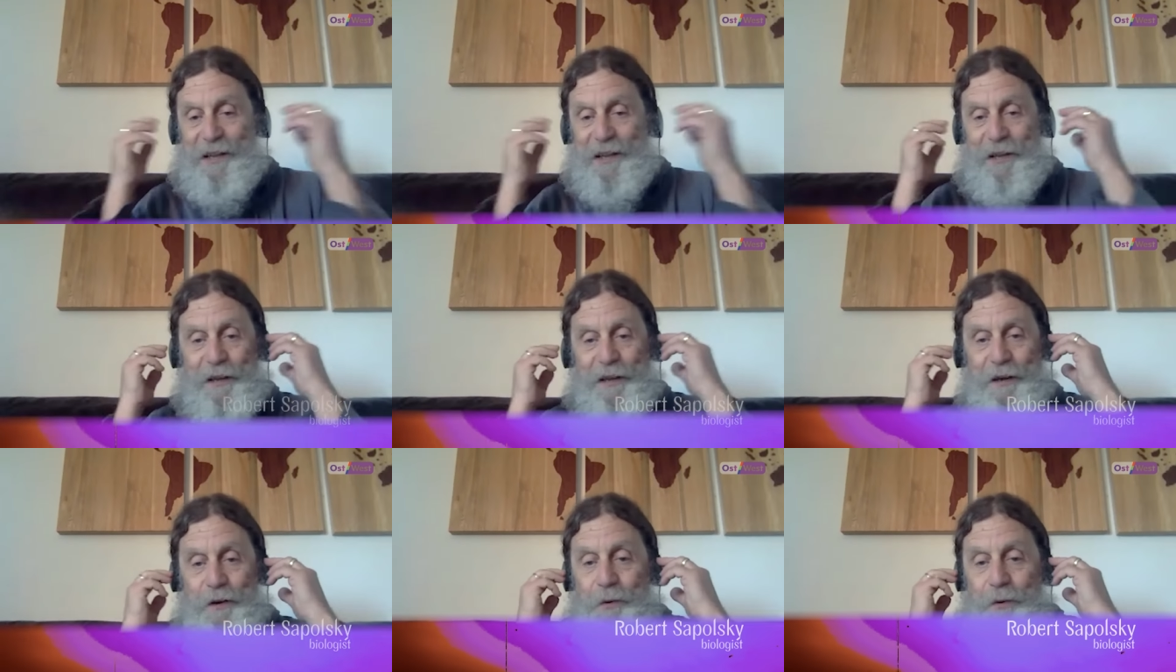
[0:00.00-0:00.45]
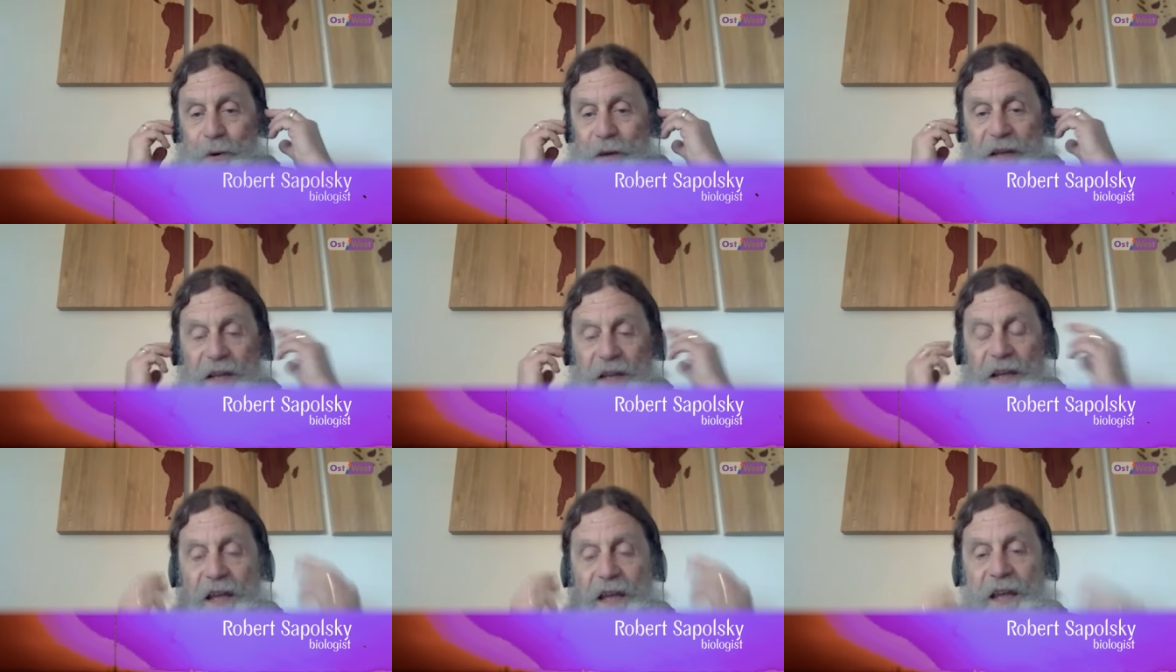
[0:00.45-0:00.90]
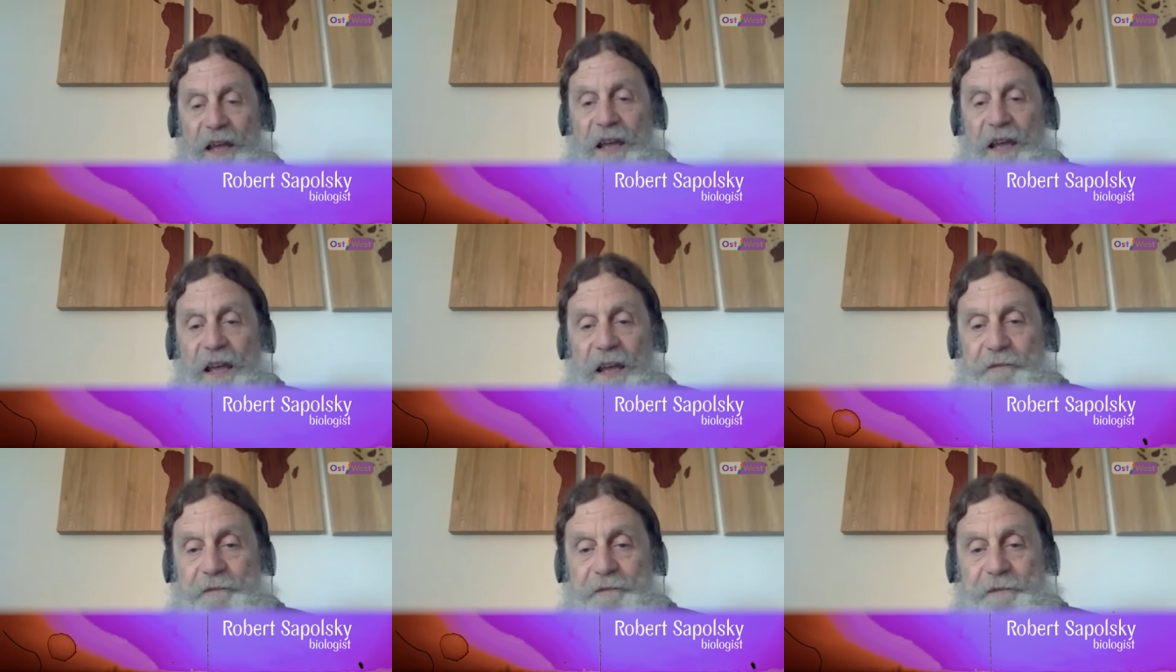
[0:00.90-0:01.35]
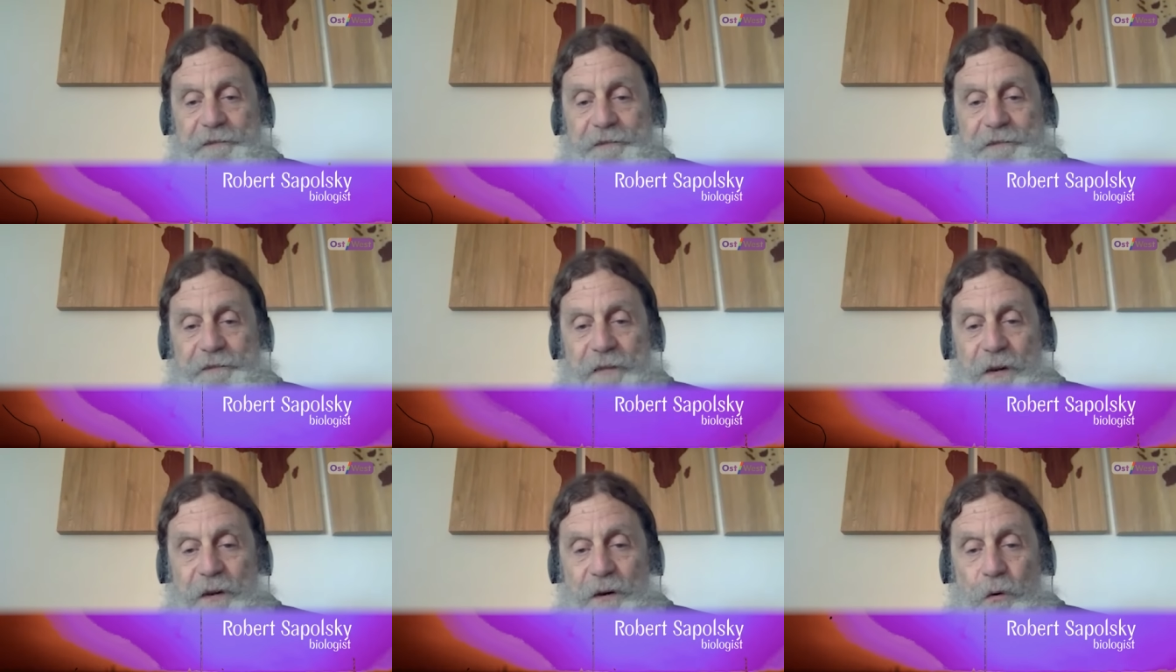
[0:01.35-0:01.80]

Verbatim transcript: you know if